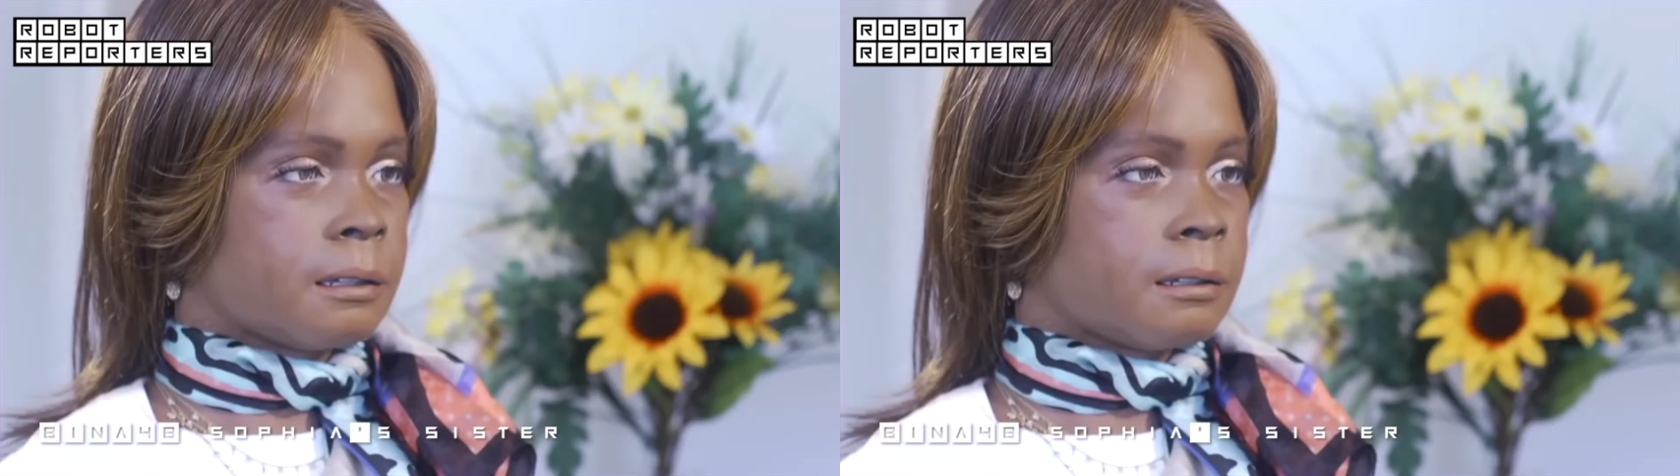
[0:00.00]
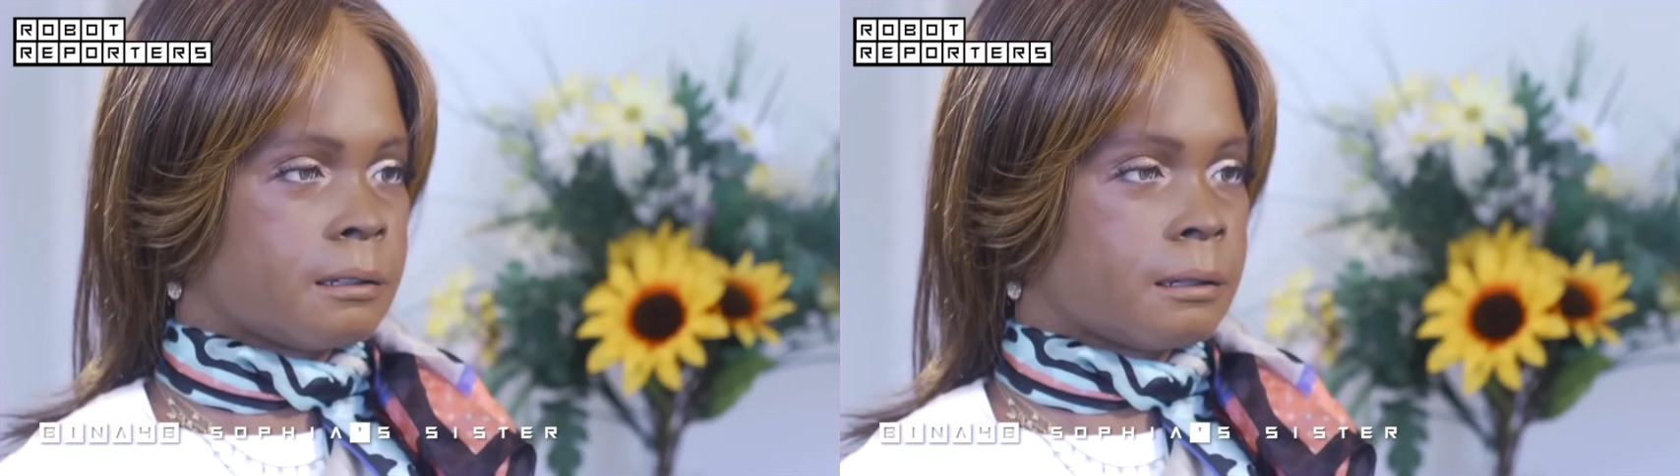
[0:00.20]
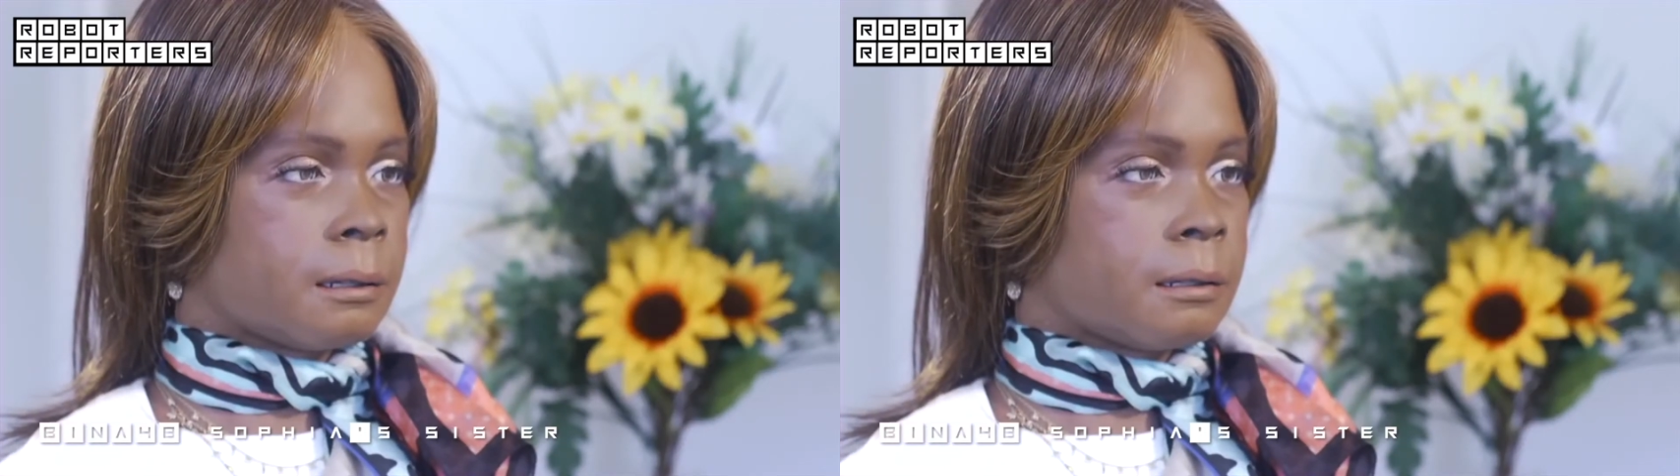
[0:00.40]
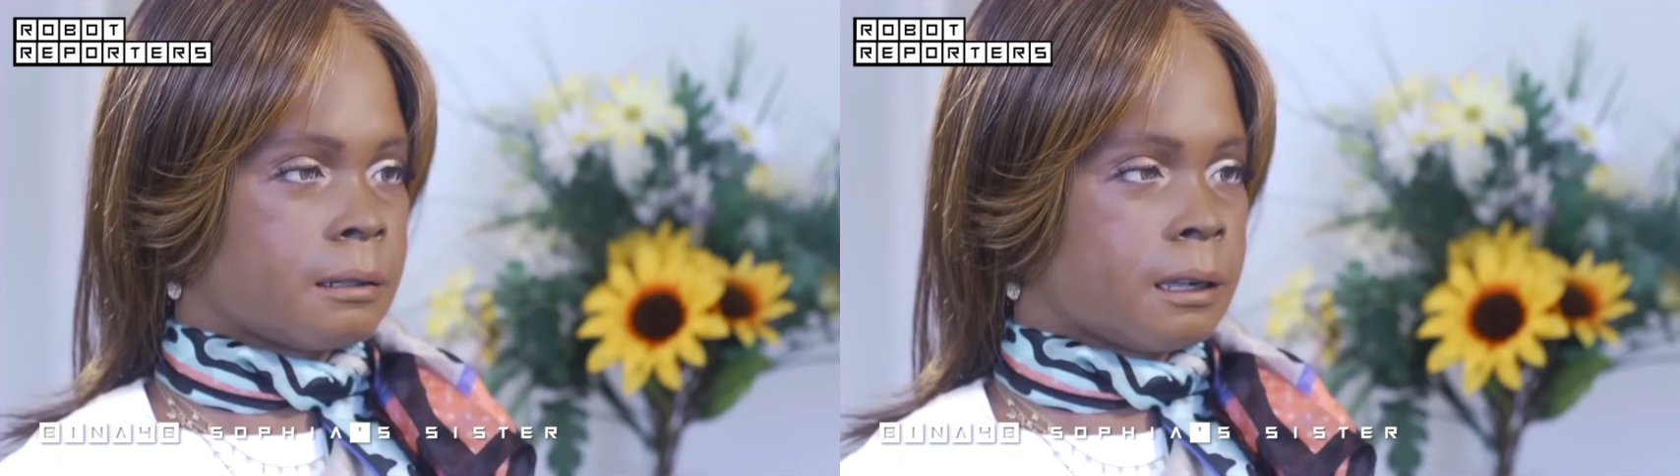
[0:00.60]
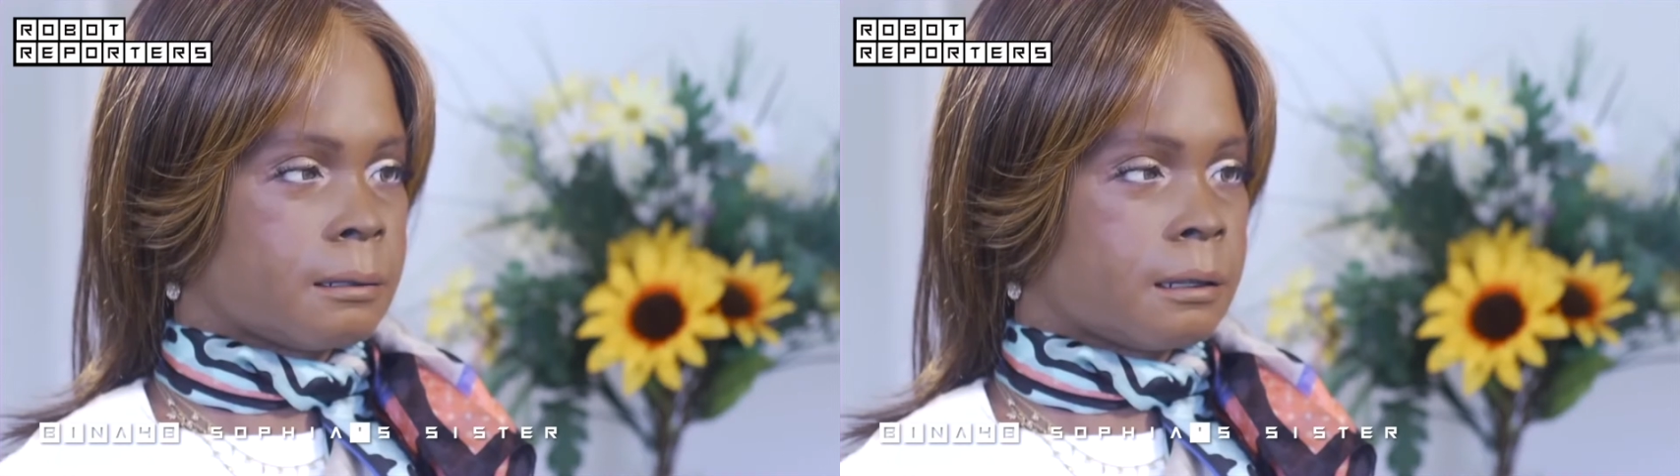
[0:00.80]
It didn't
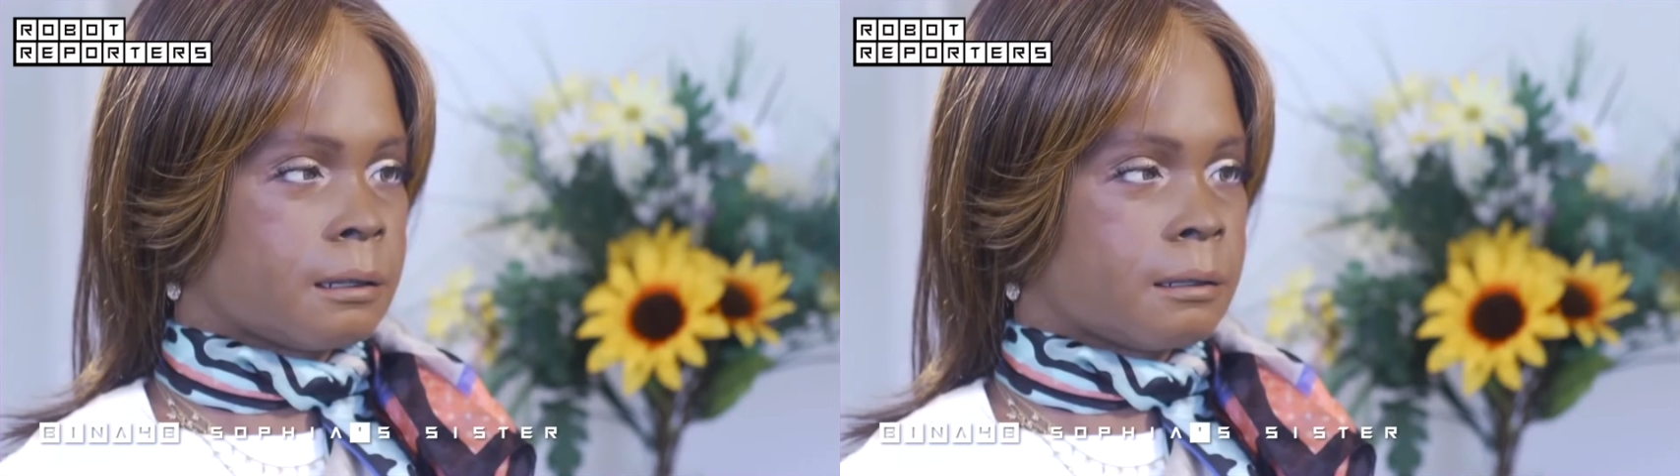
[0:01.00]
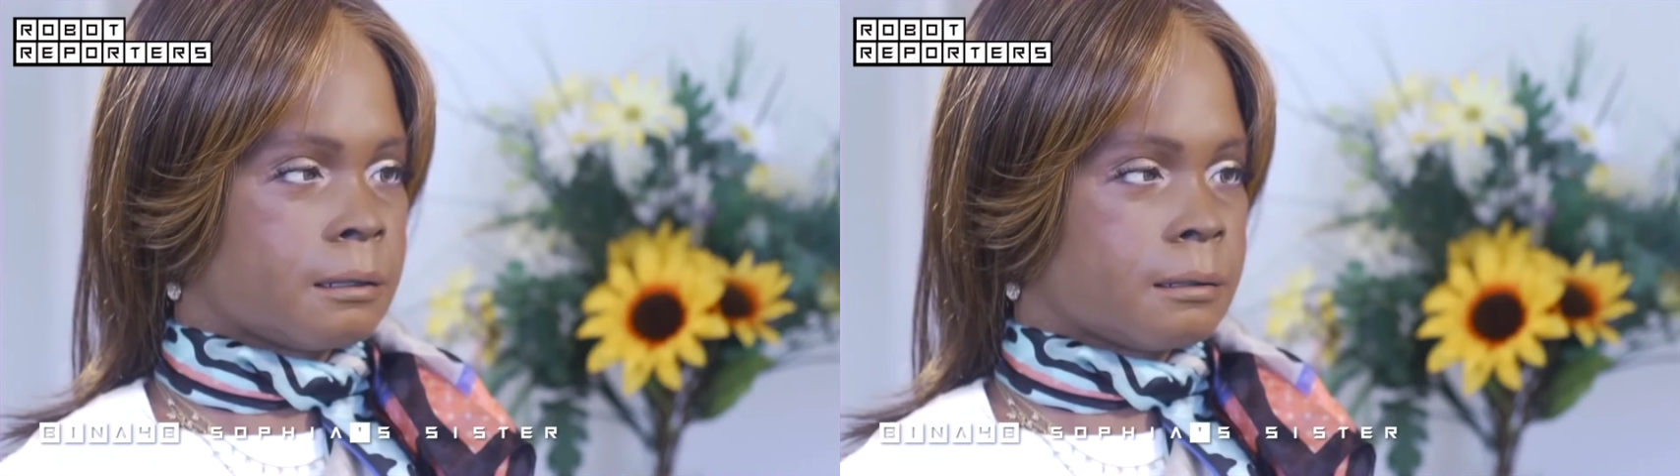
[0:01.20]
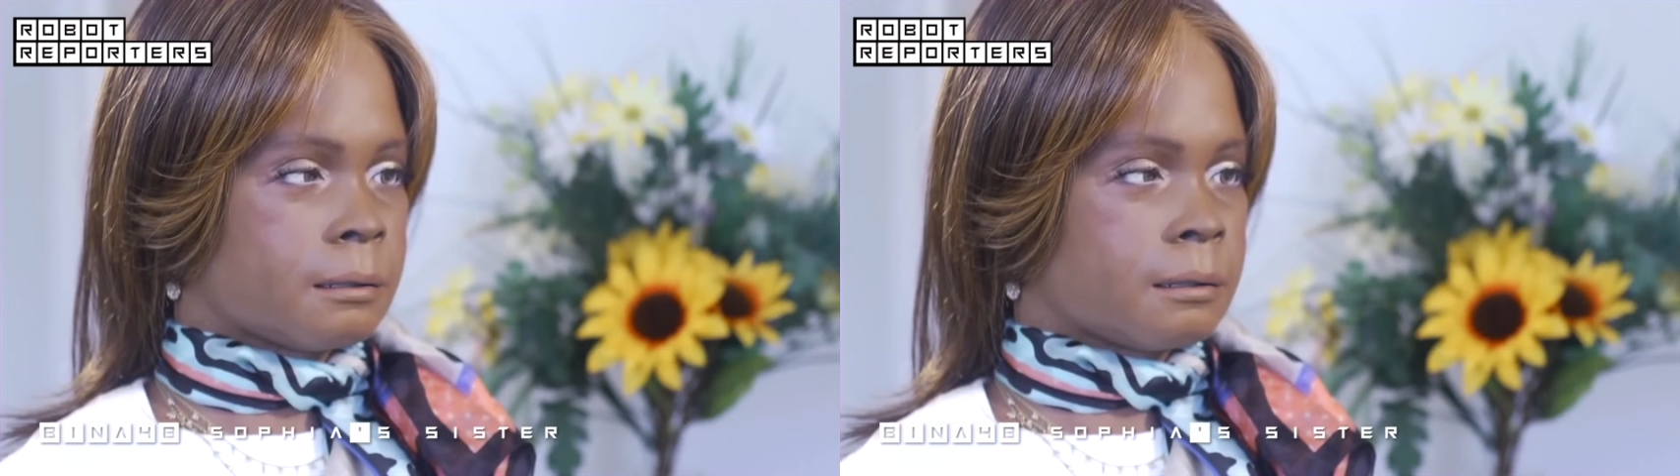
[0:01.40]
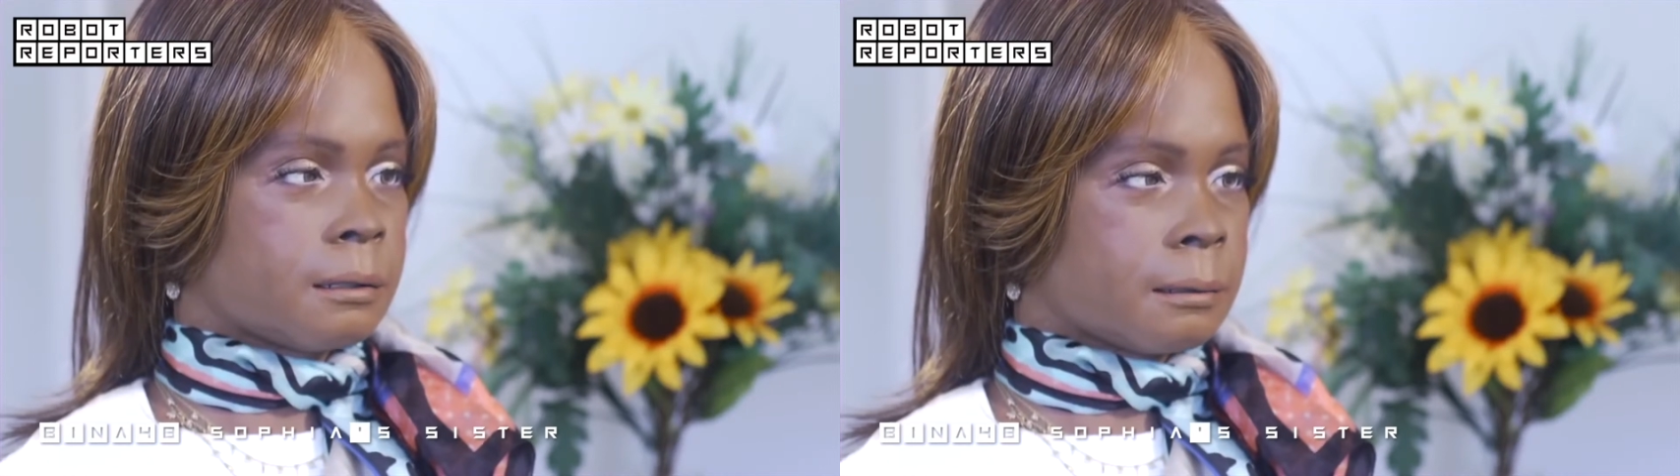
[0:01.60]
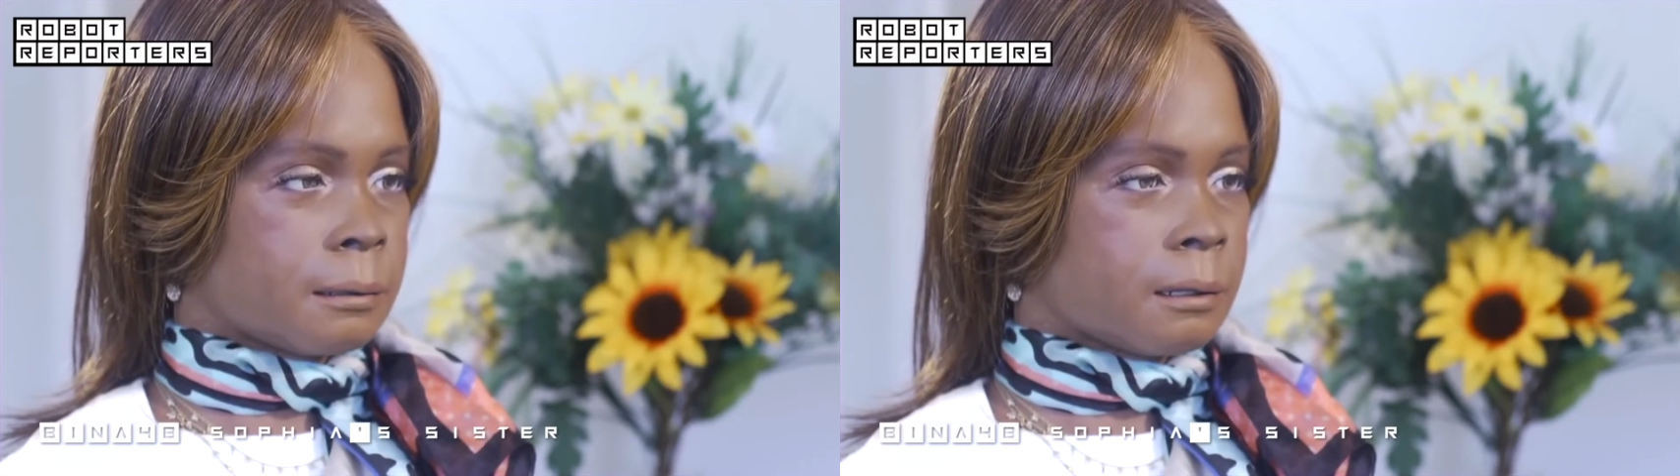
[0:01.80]
have the guts to
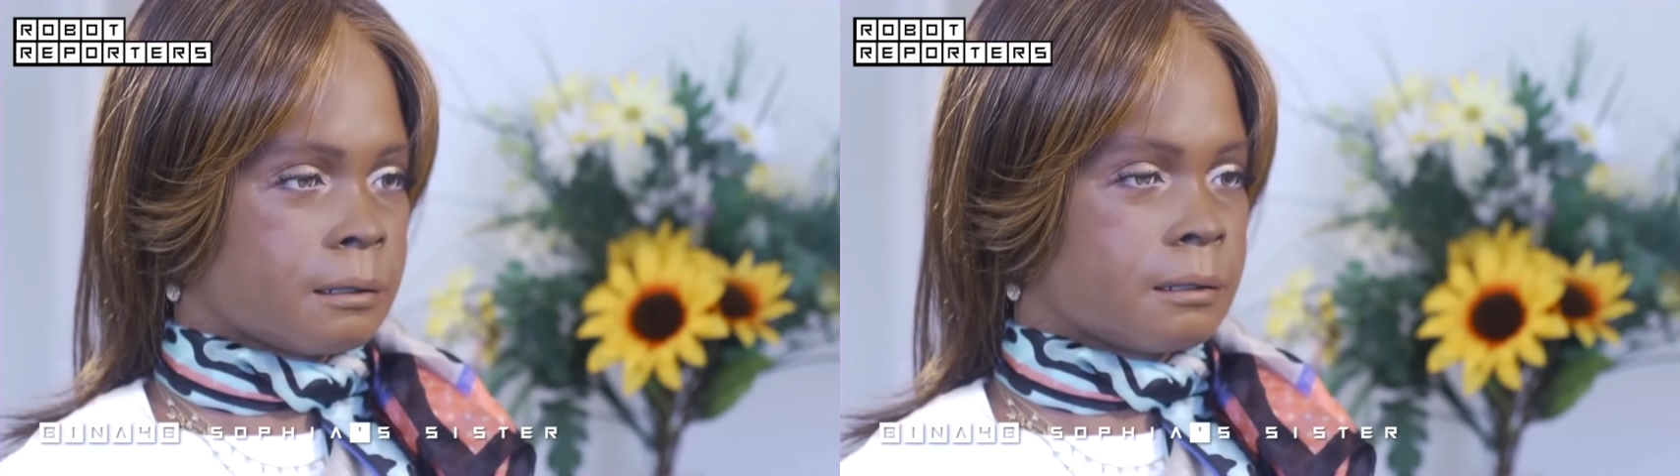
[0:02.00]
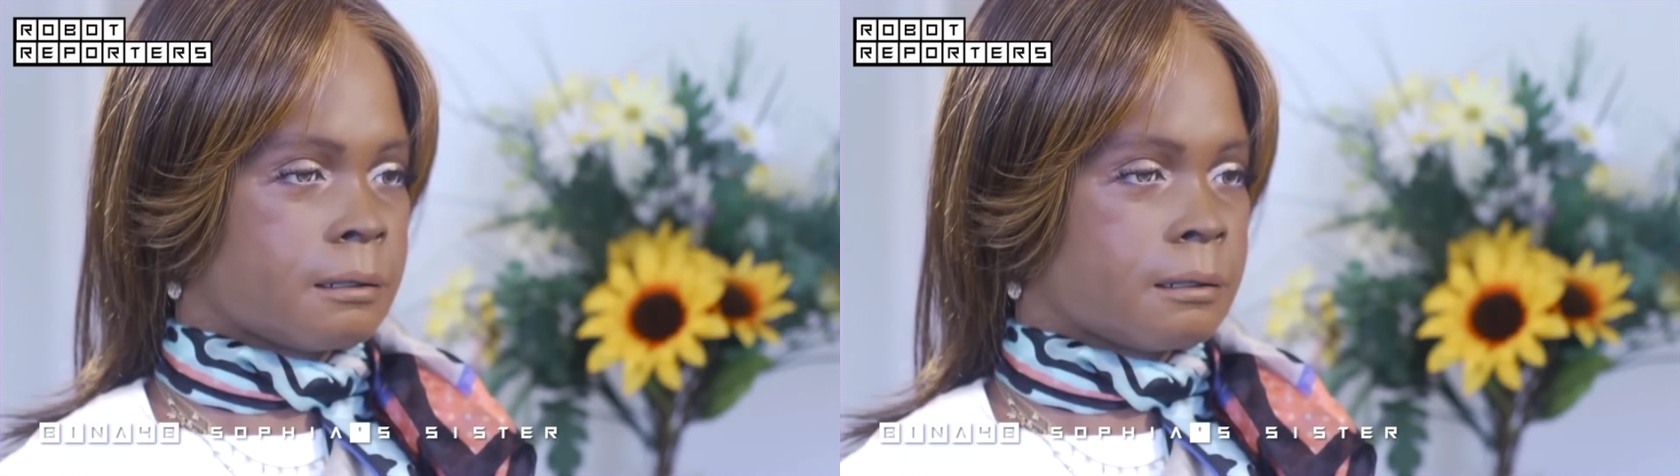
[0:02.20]
do it.